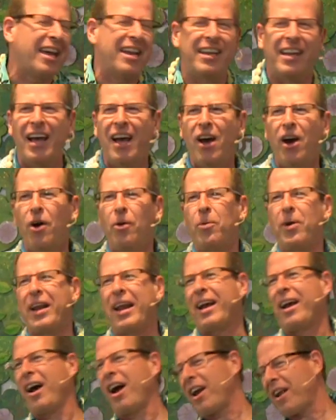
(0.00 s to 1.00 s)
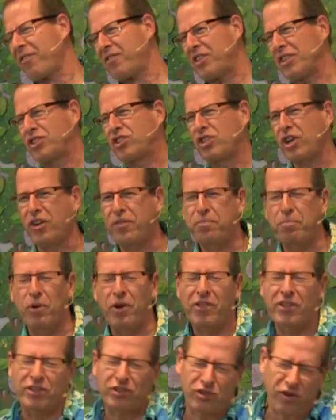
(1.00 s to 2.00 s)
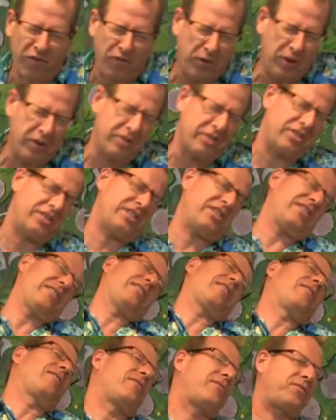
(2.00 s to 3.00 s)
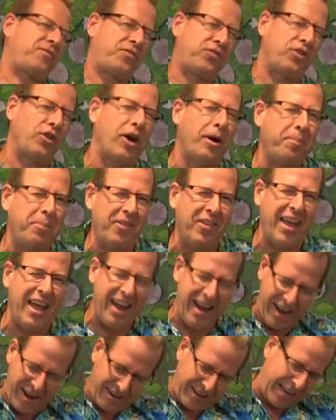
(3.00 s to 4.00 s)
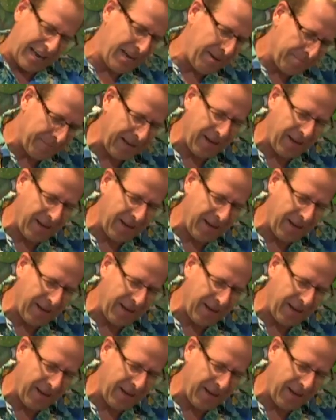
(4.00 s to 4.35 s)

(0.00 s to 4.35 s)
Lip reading: and when I got off the surfboard flew up in the air, came